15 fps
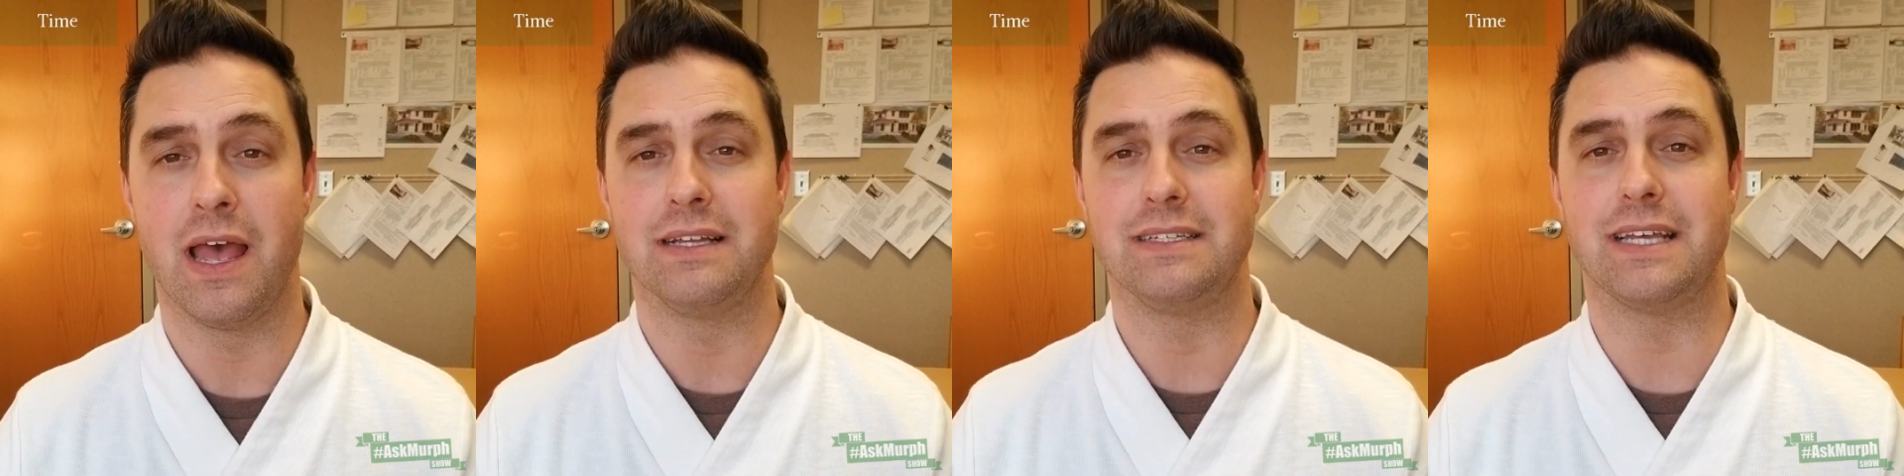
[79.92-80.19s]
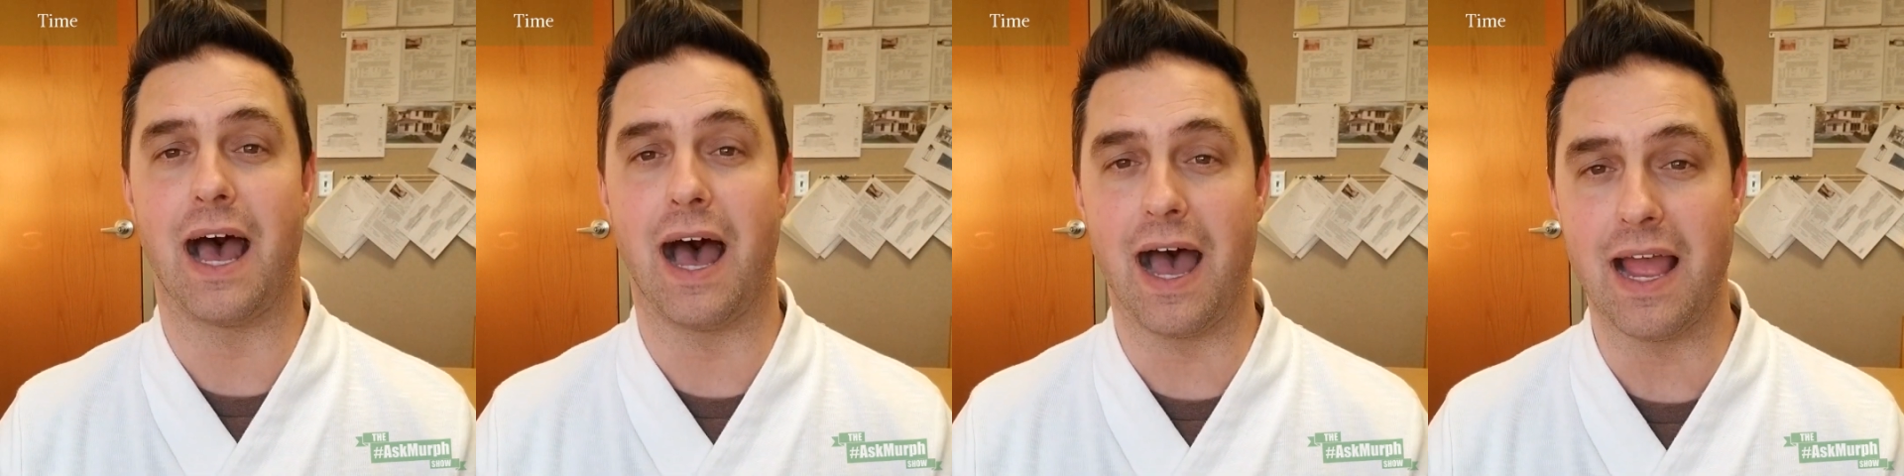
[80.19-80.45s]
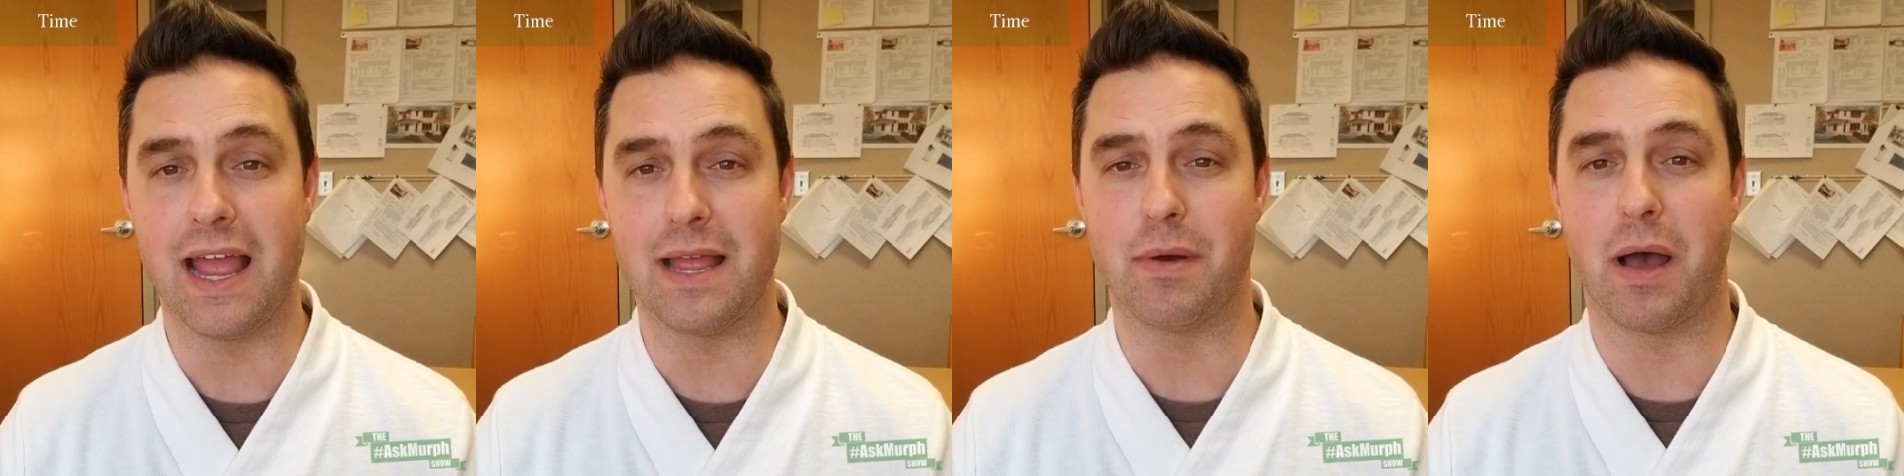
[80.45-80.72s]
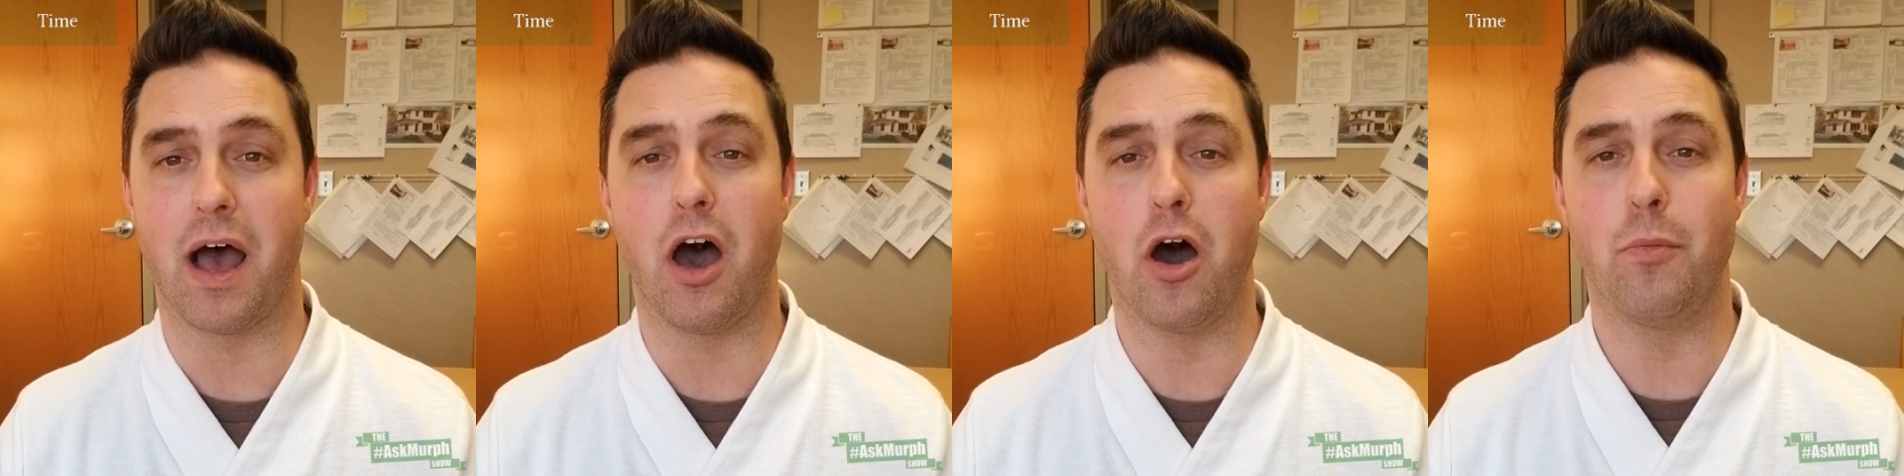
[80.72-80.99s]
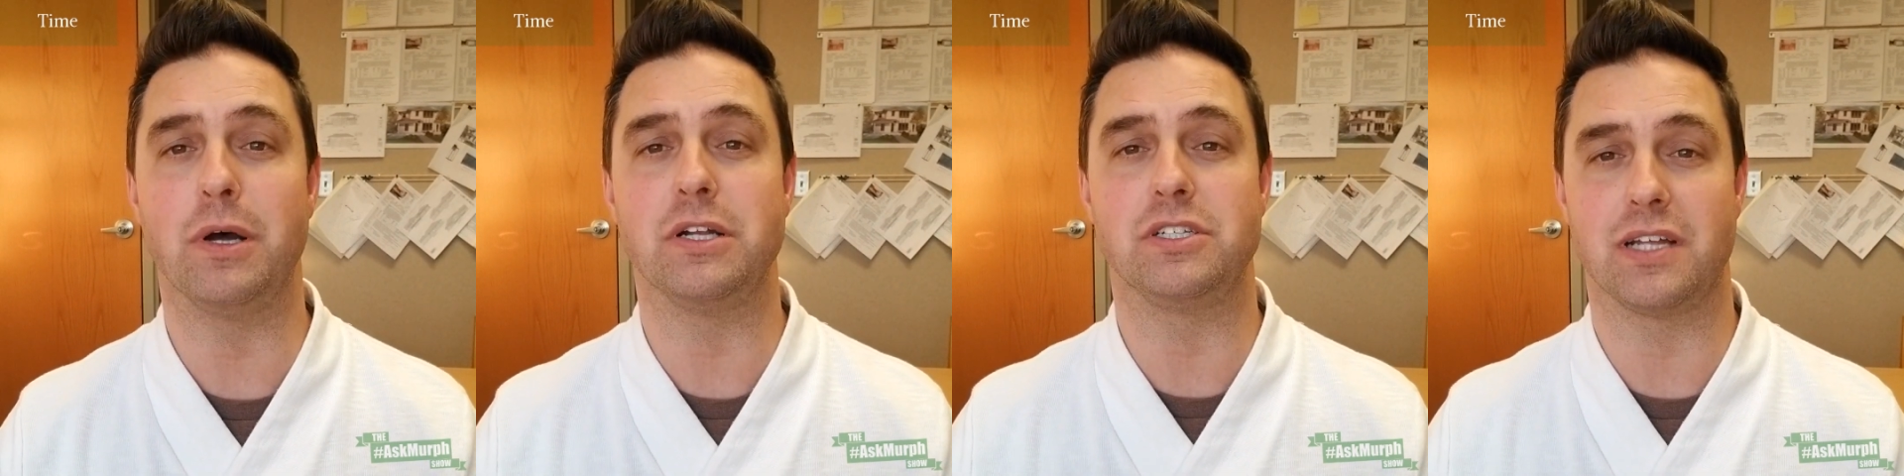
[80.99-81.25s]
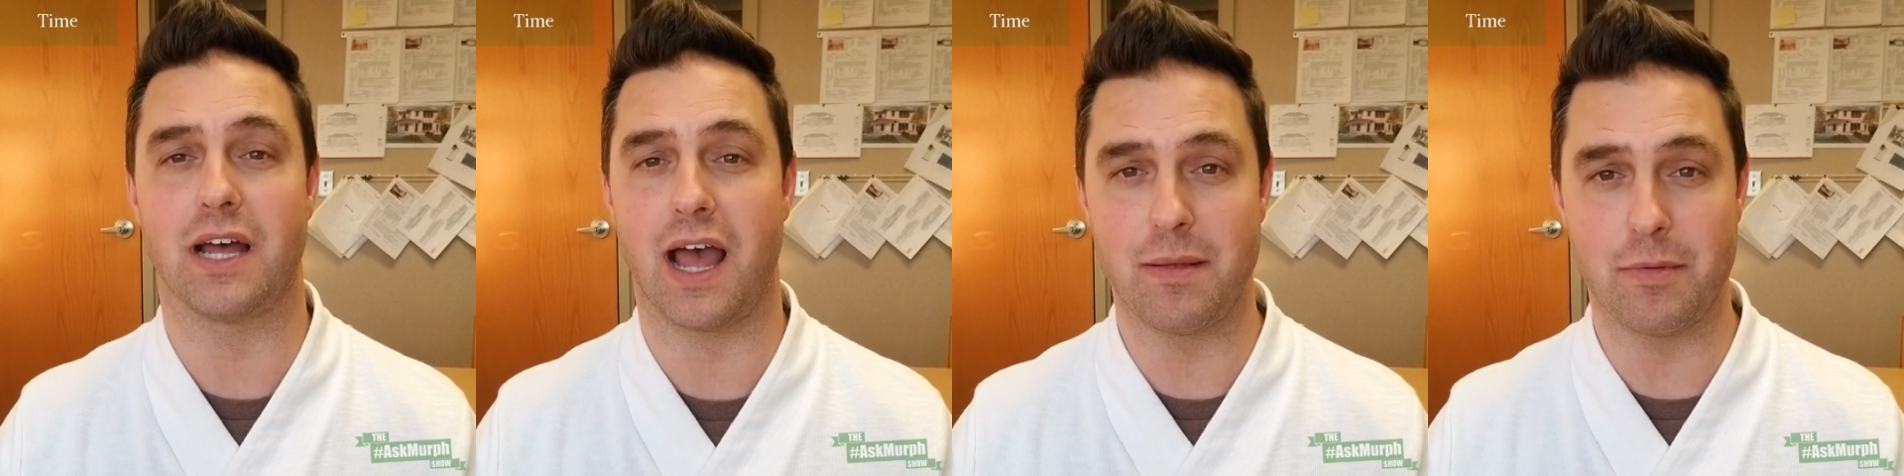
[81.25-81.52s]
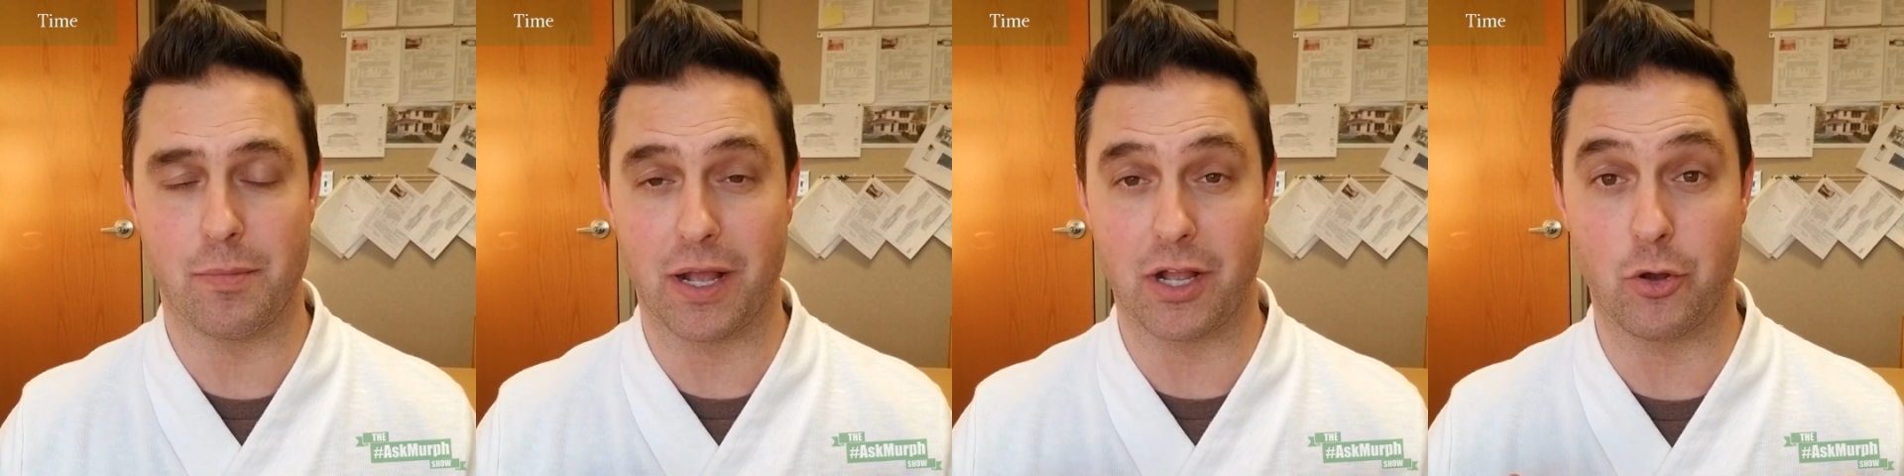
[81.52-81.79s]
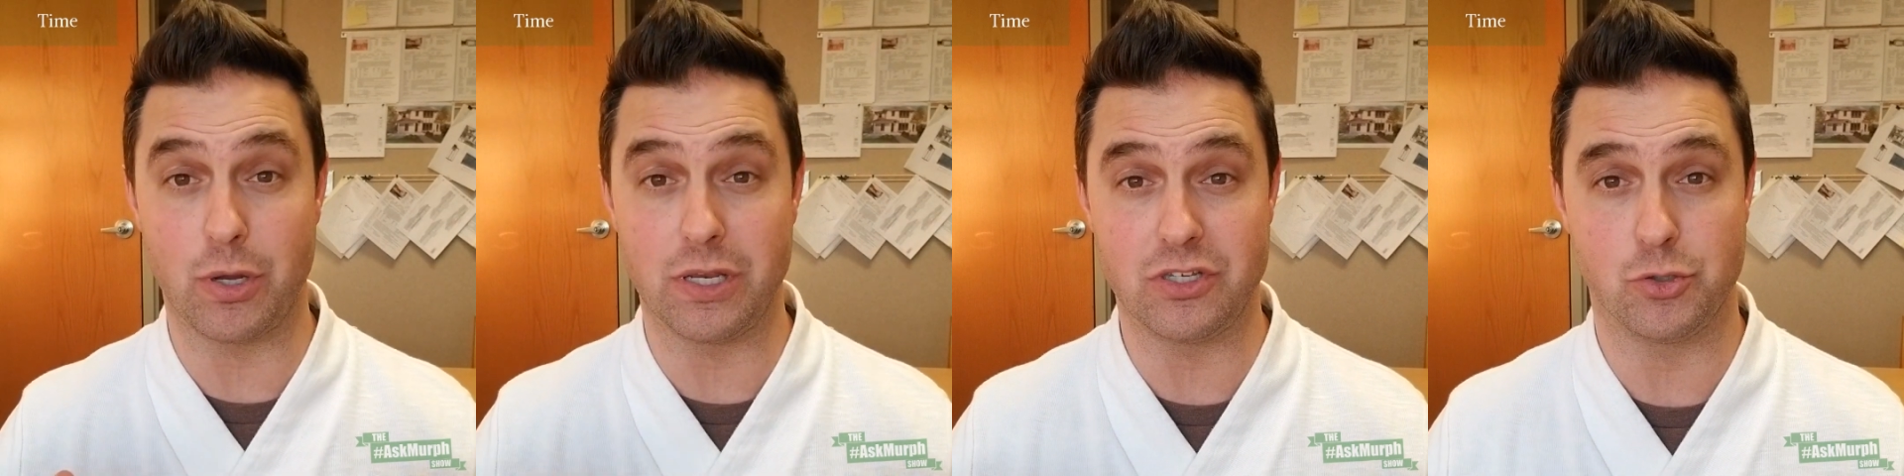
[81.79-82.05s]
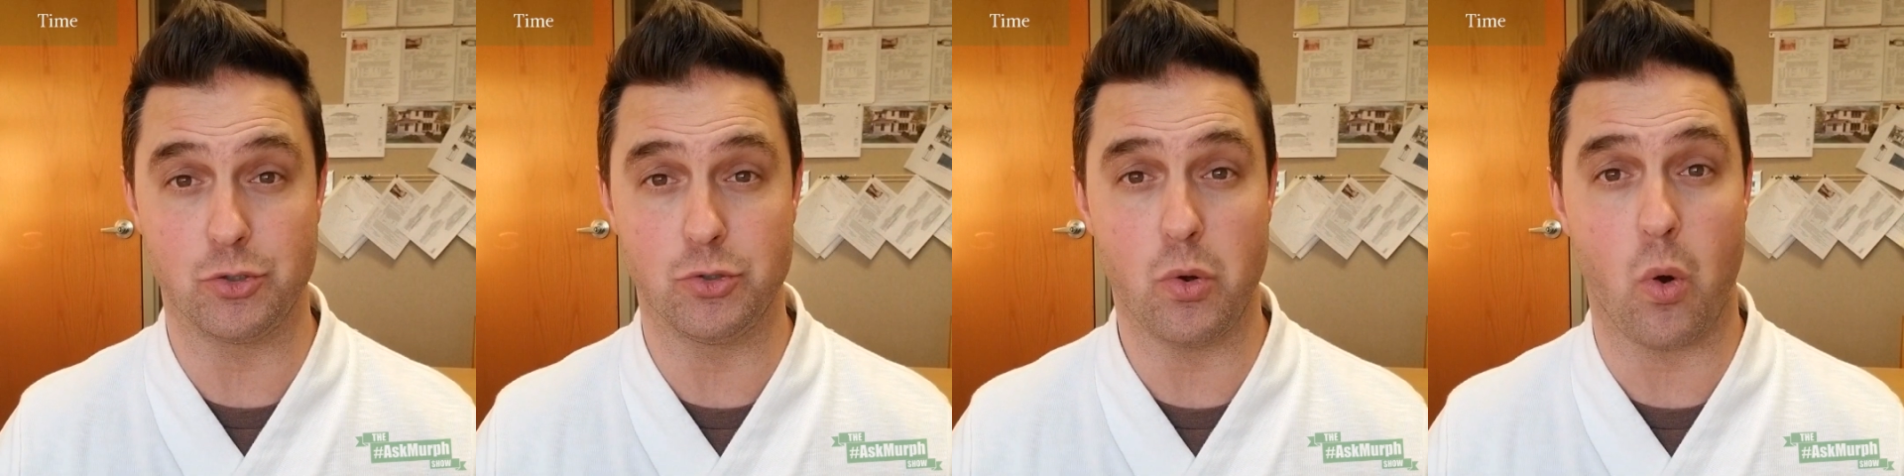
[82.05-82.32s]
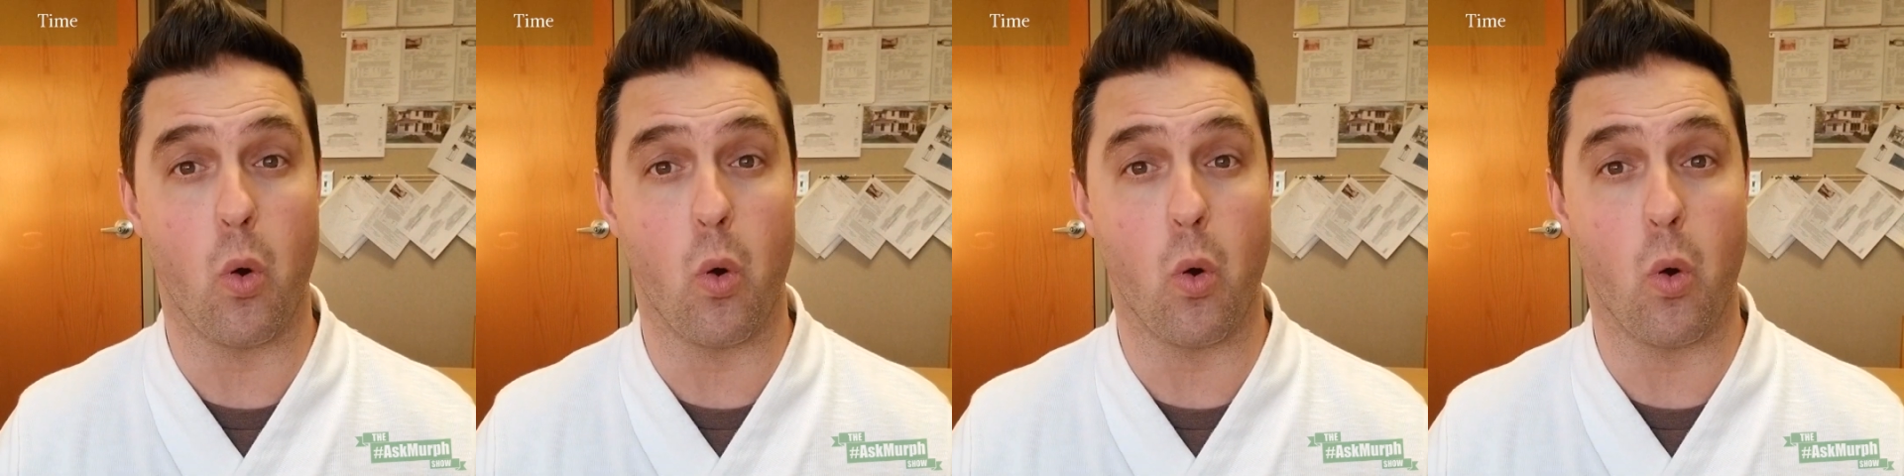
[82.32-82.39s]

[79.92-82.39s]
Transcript: Time. How much time am I going to,